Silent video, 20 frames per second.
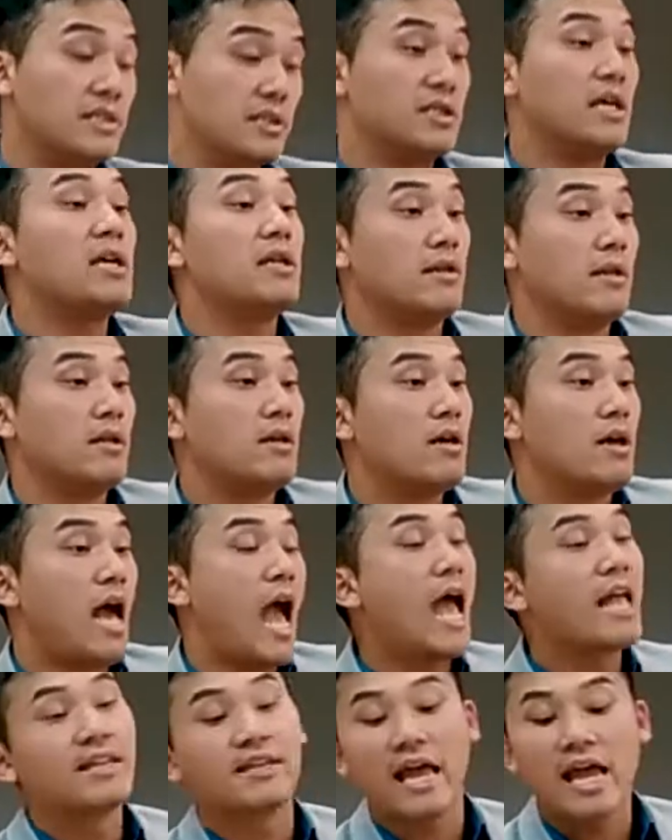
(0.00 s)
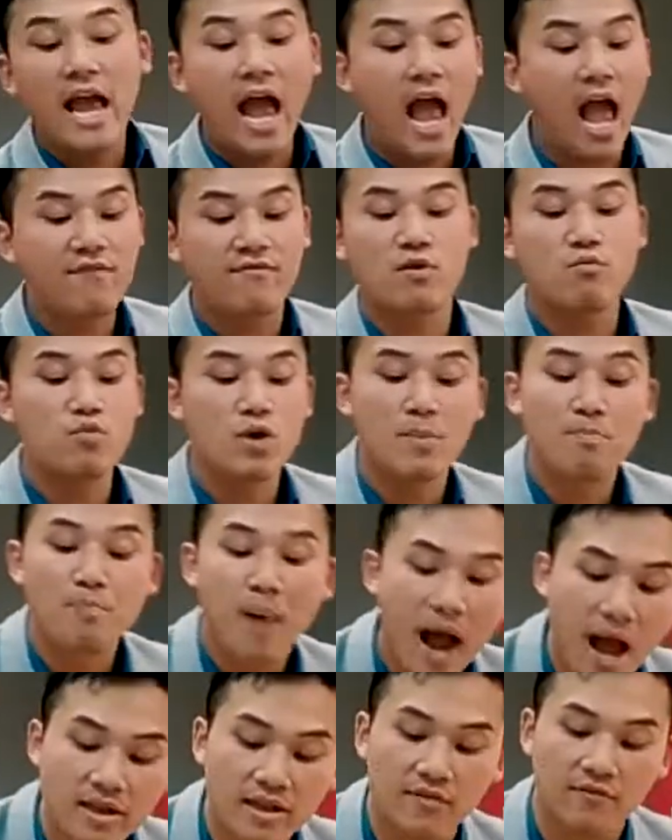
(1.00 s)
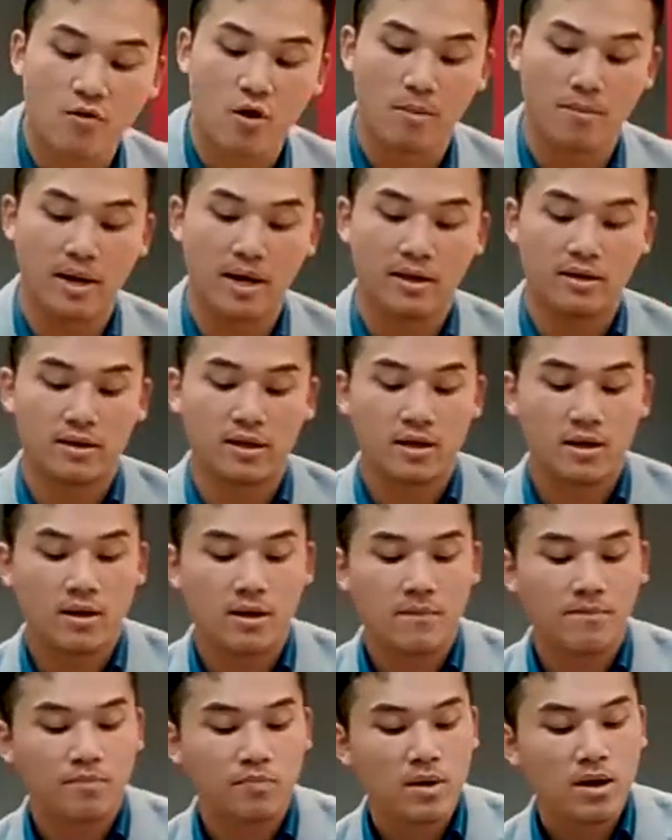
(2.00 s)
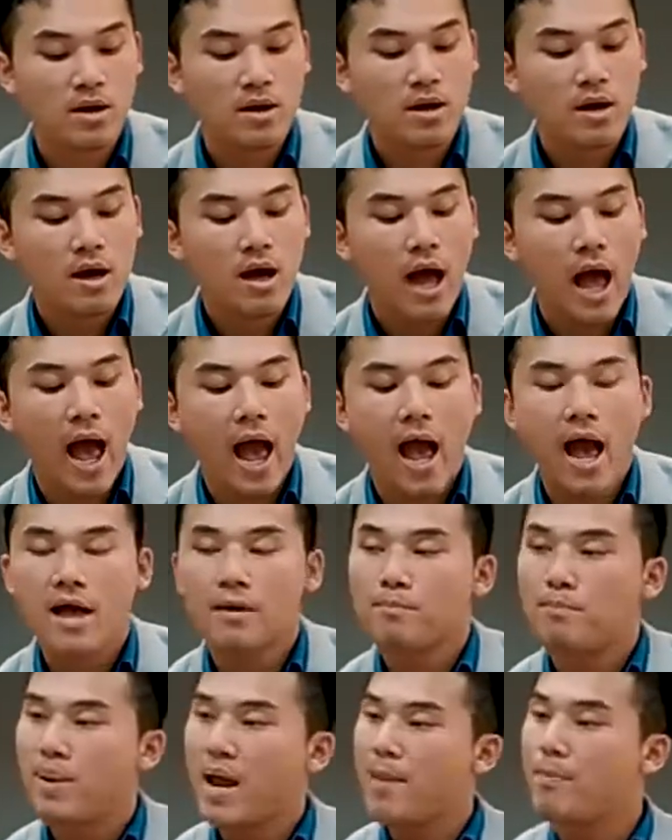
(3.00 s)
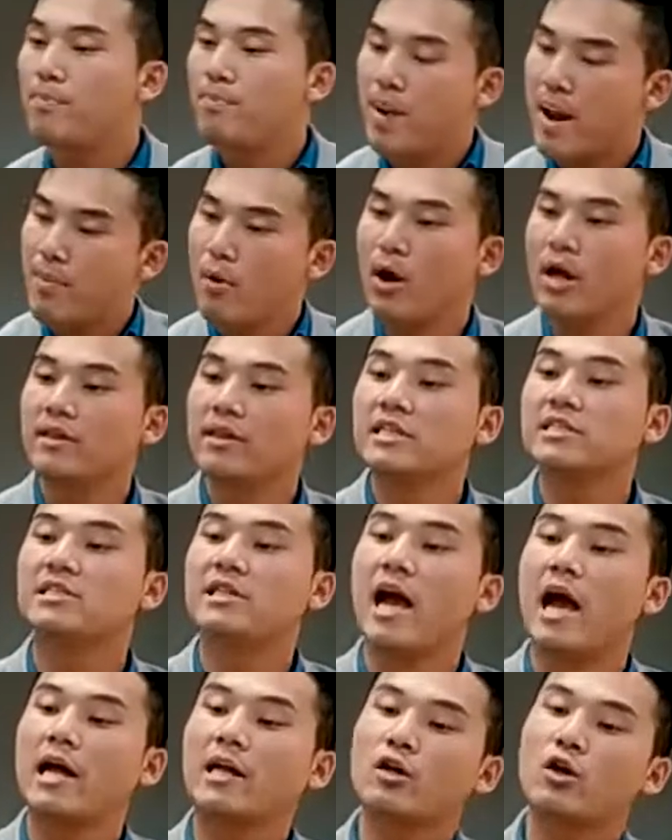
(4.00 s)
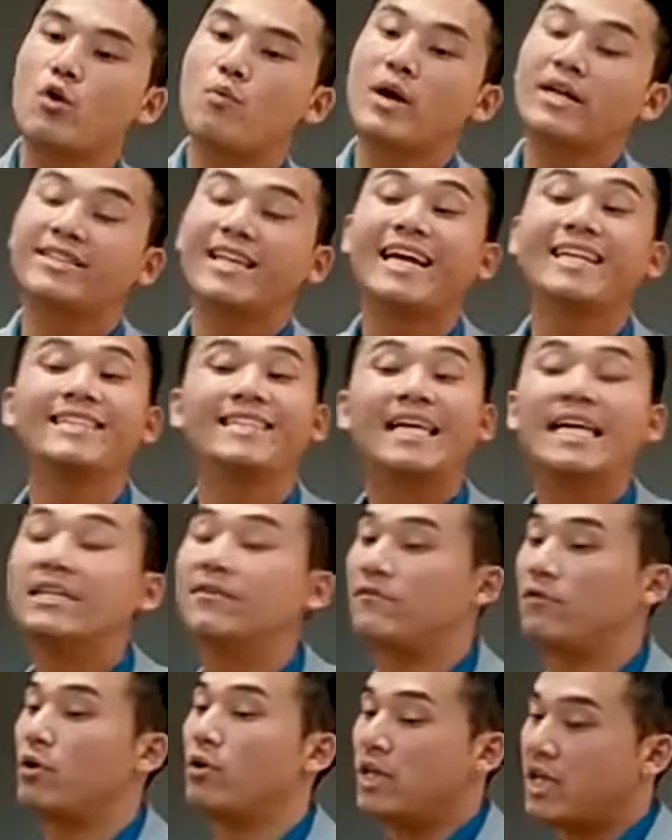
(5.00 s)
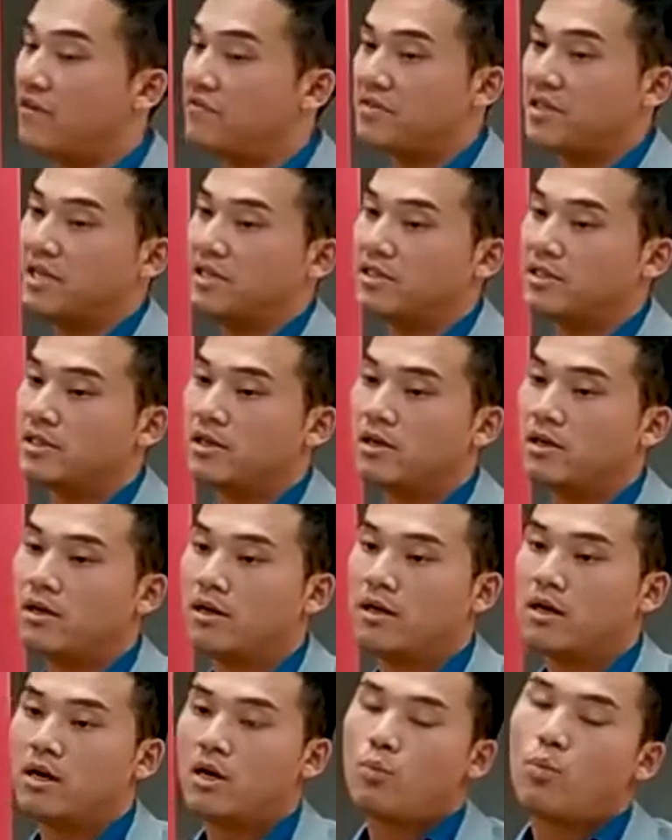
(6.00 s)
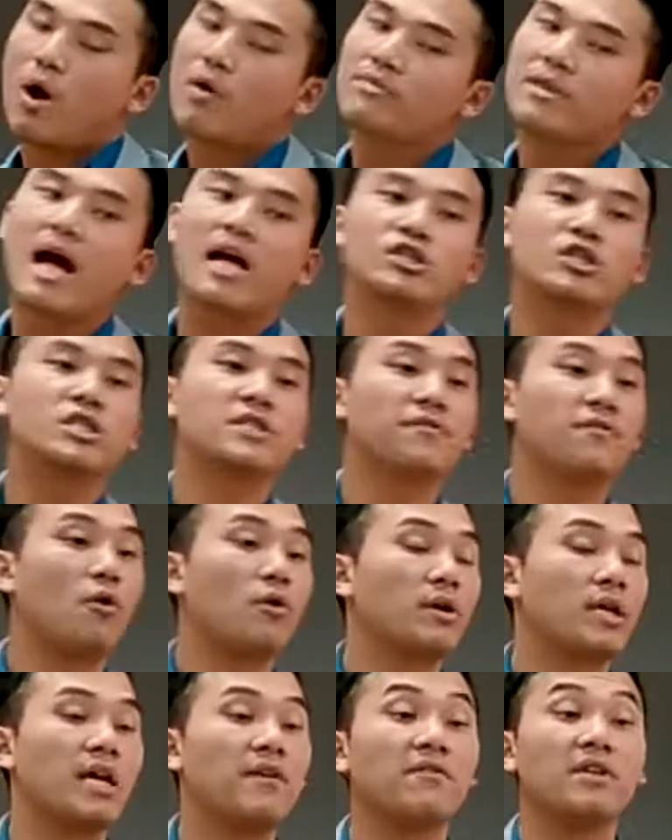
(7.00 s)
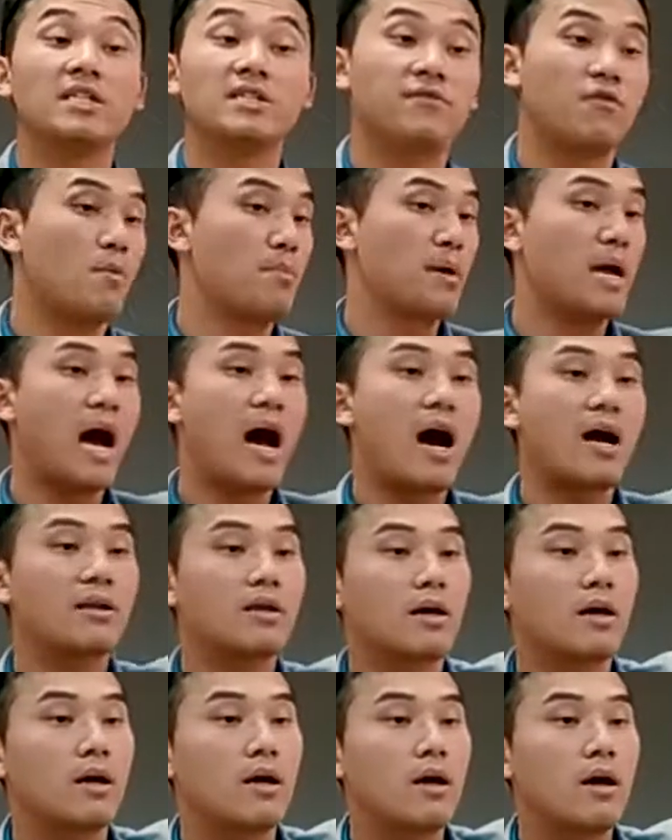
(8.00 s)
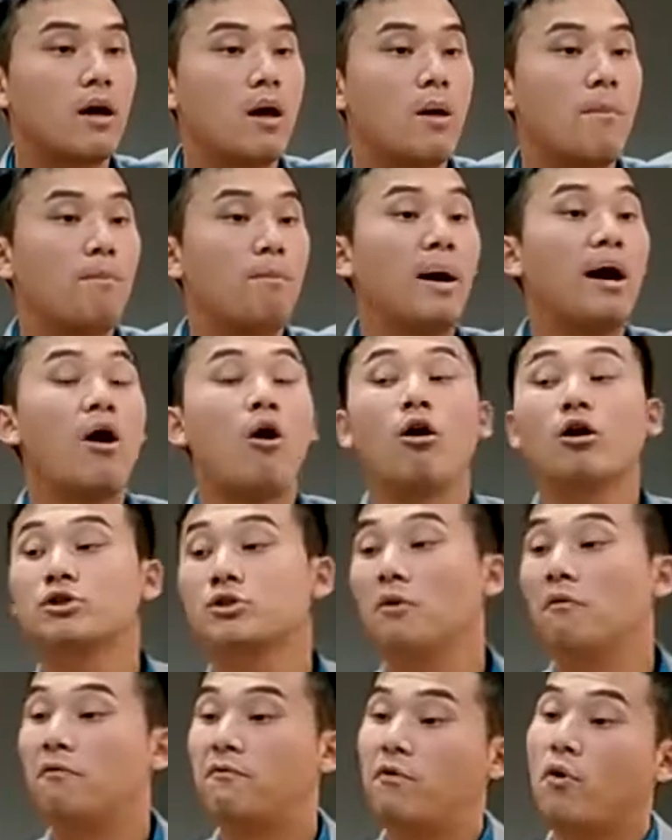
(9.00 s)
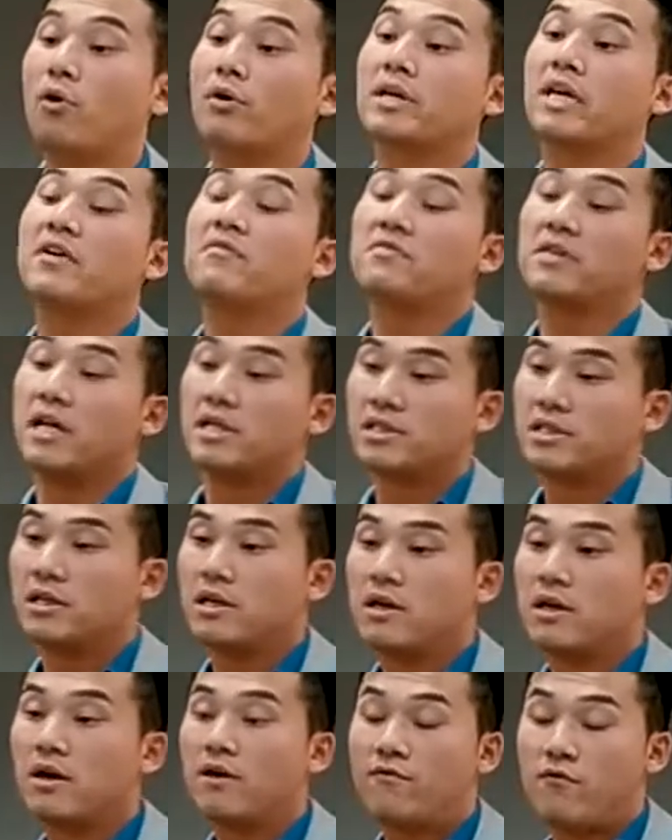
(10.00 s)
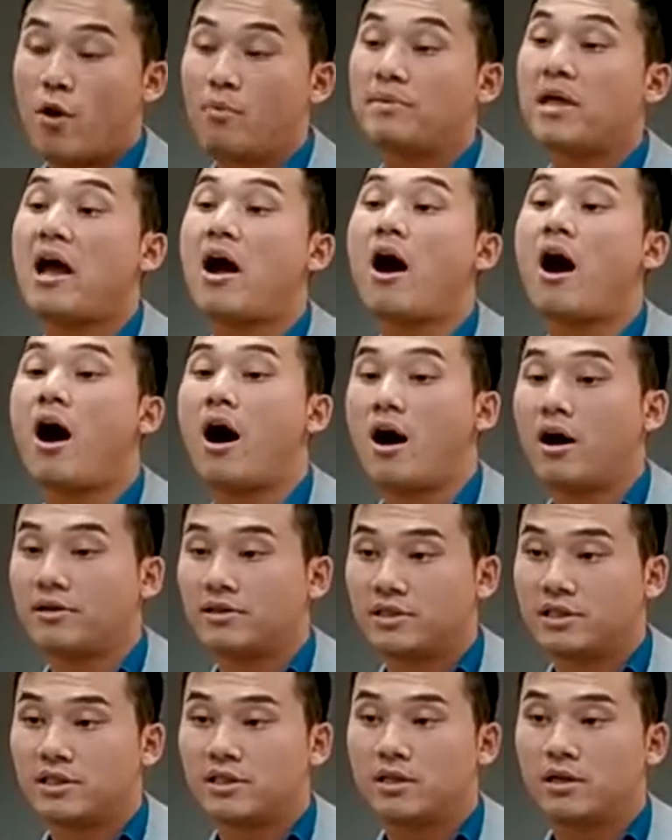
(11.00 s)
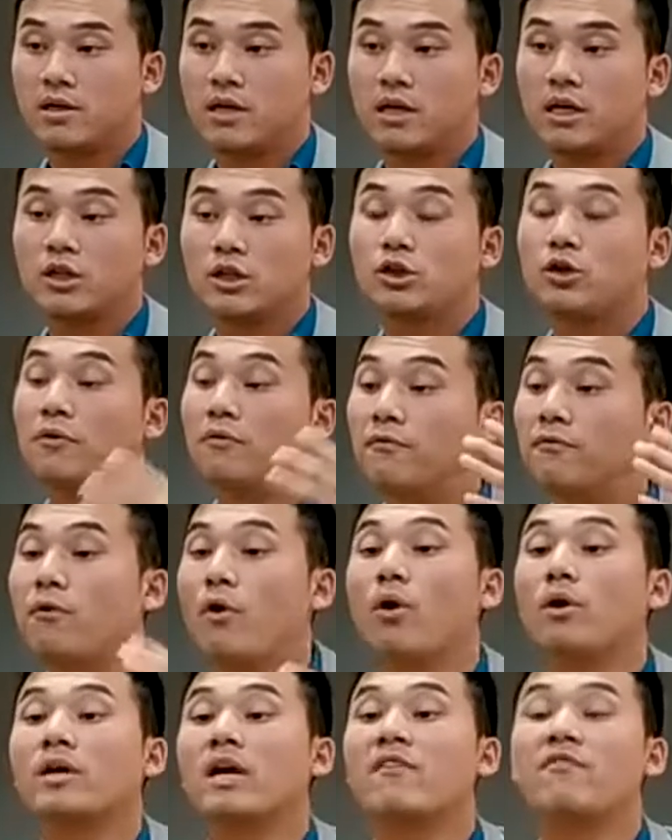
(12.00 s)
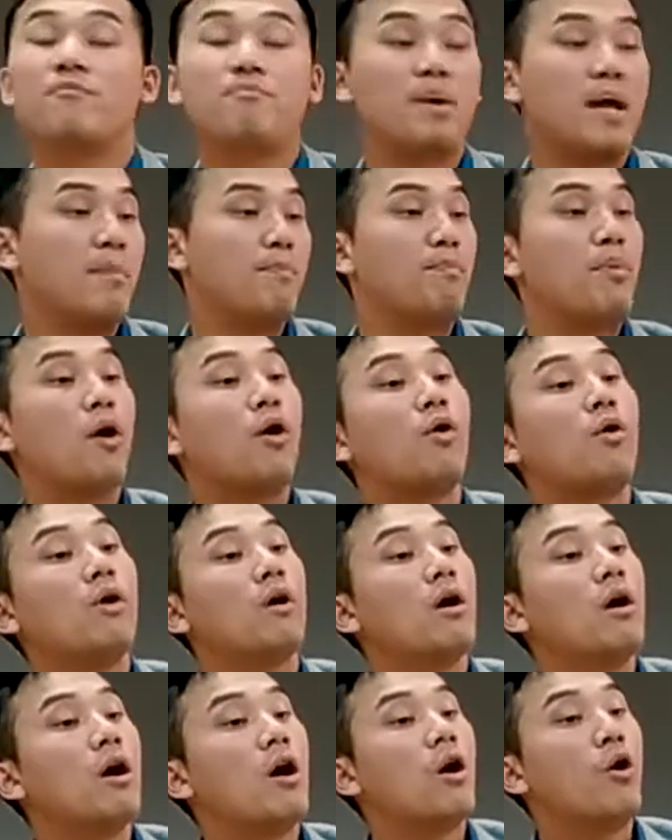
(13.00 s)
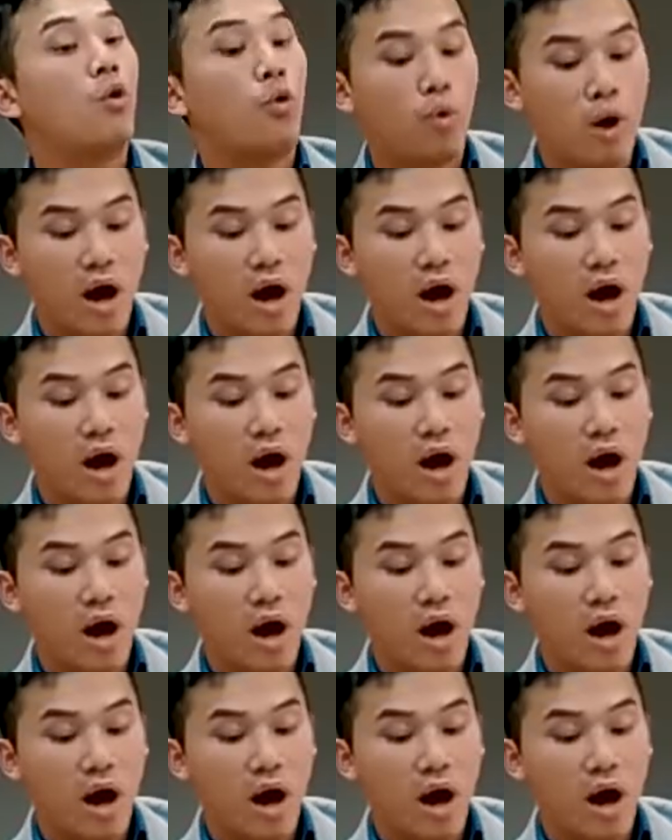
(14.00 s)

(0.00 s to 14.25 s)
sin, and they haven't repented from it. And people in this category, they need forgiveness. Well, not just forgiveness from God, but also forgiveness from their heart. To forgive people who